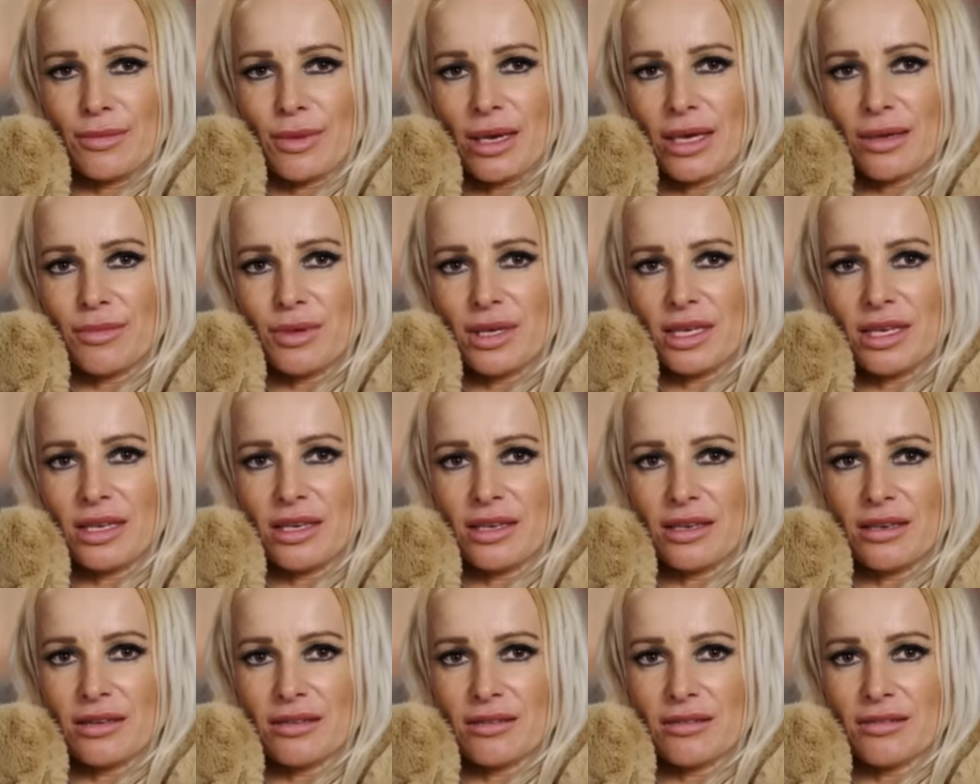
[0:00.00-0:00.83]

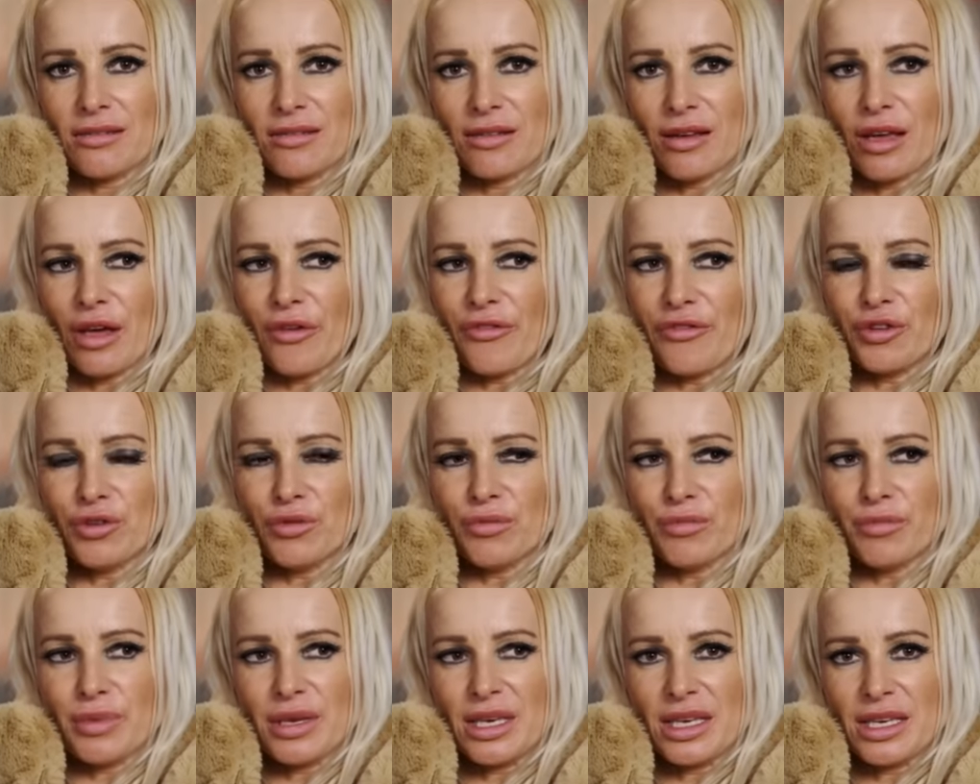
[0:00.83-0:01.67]
maybe a few
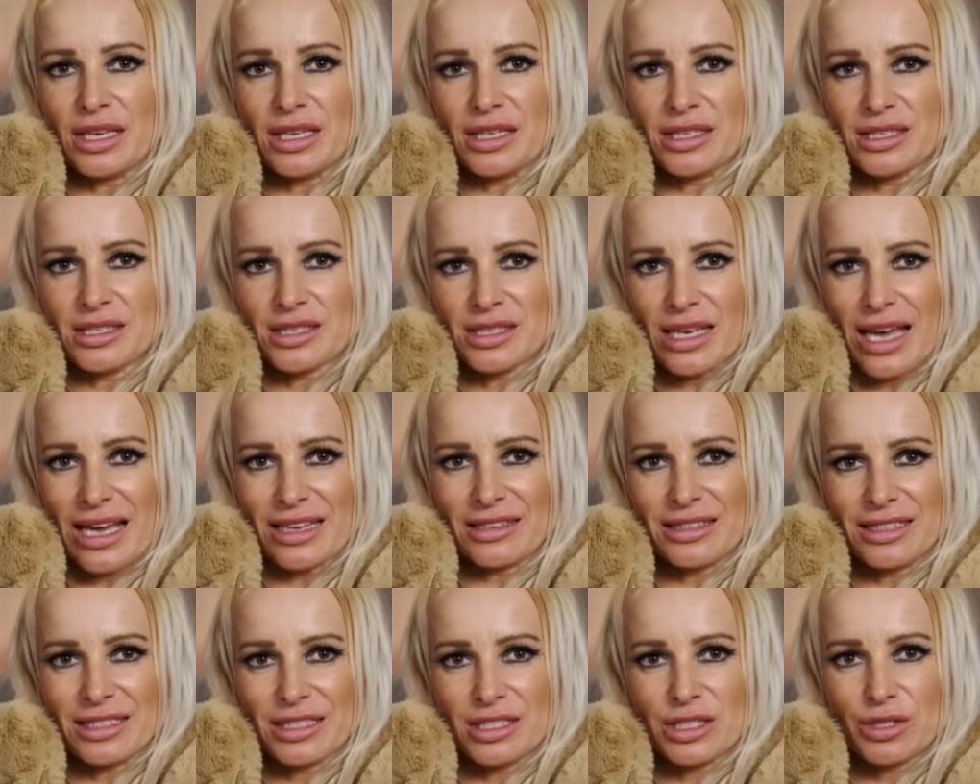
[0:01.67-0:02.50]
beads
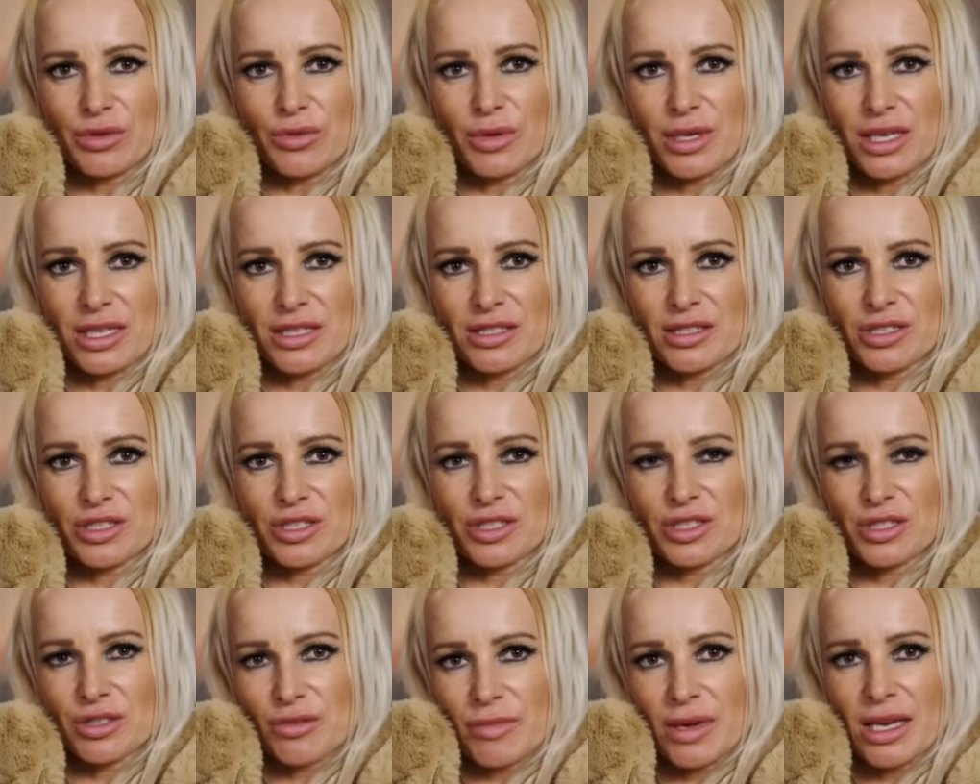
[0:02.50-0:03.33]
added to it
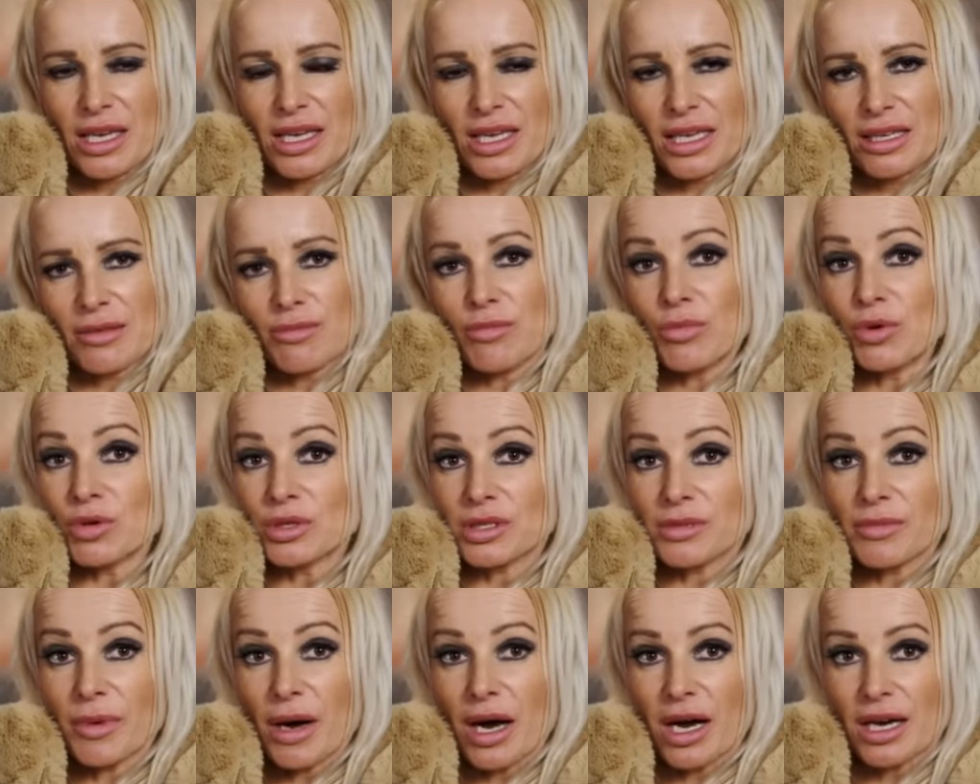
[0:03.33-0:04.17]
just to make it more
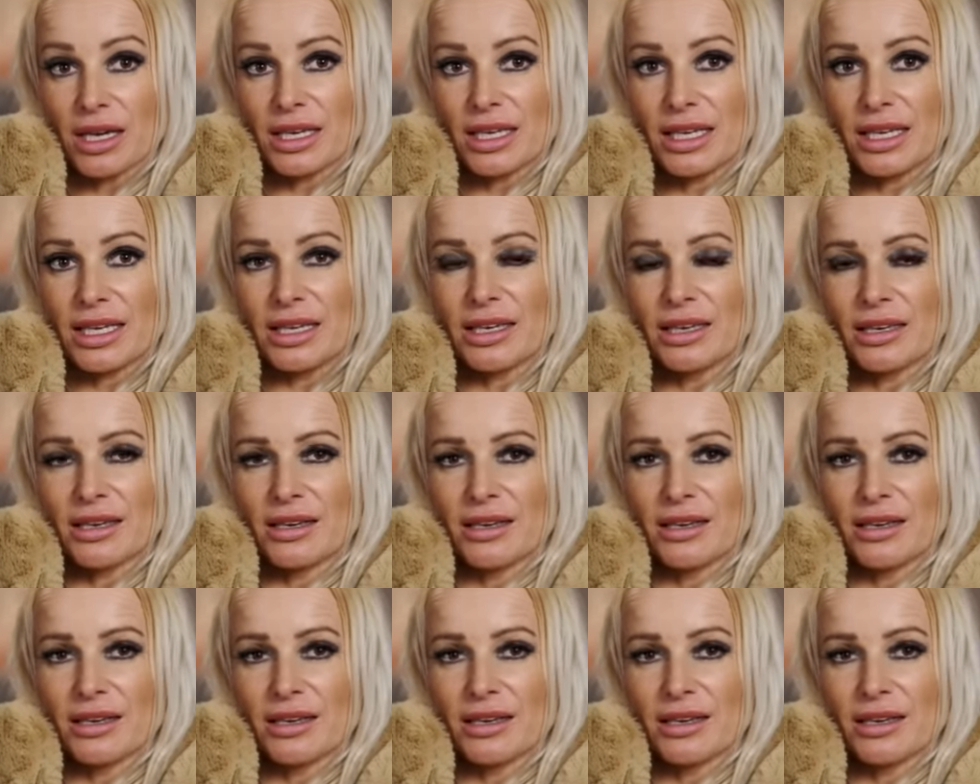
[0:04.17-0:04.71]
sparkly.